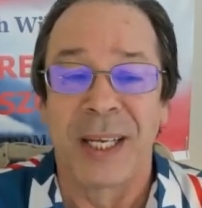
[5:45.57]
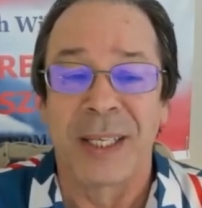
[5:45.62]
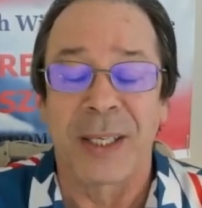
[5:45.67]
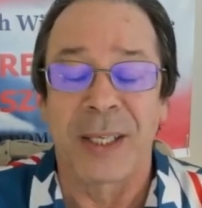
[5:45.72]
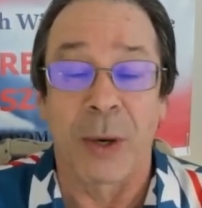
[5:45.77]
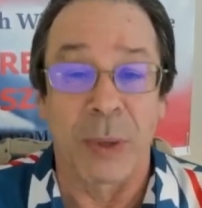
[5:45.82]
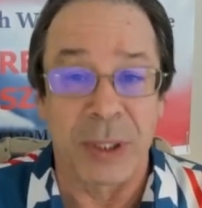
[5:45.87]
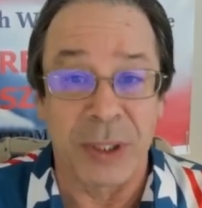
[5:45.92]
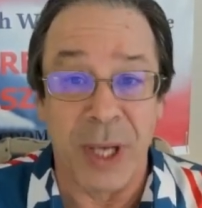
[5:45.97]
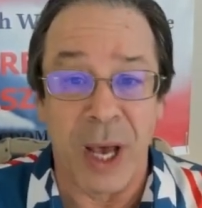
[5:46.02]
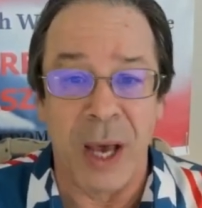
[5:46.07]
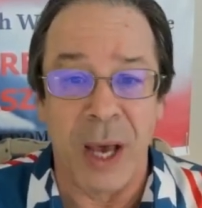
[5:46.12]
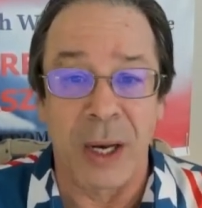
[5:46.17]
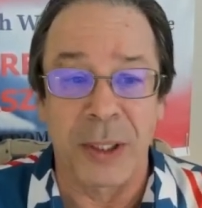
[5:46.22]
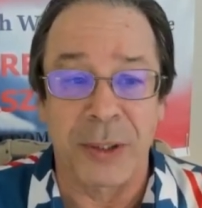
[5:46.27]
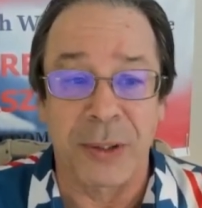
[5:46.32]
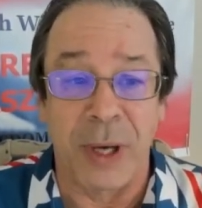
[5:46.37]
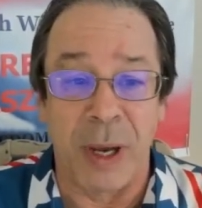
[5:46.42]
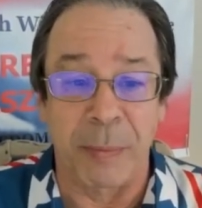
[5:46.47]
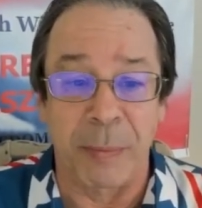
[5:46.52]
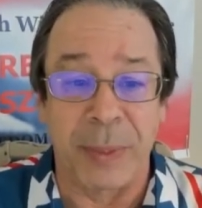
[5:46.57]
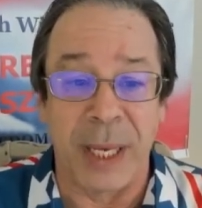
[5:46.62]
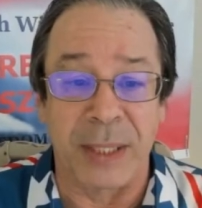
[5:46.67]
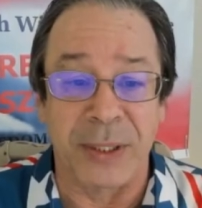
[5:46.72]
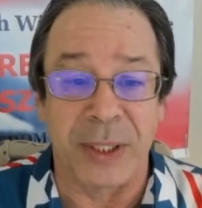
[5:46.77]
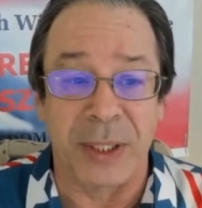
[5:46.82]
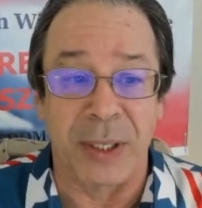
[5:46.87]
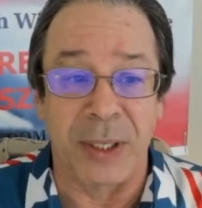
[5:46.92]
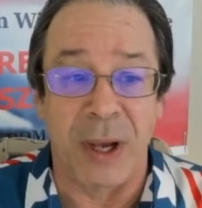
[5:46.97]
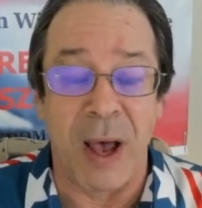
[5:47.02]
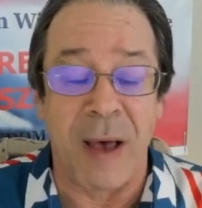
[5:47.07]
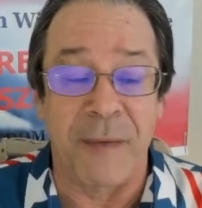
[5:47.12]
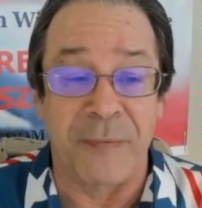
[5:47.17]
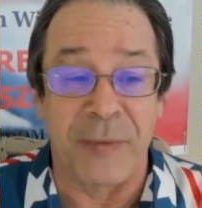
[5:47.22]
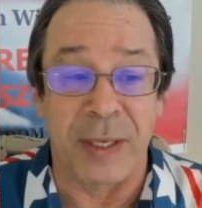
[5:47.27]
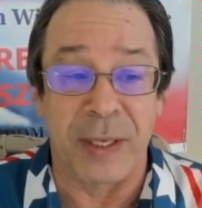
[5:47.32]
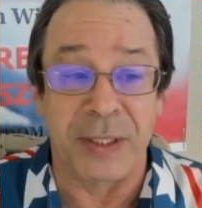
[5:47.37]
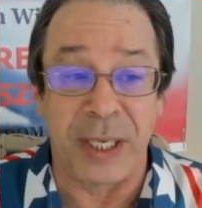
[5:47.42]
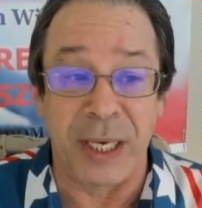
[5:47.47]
Now, when Donald Trump gets in office,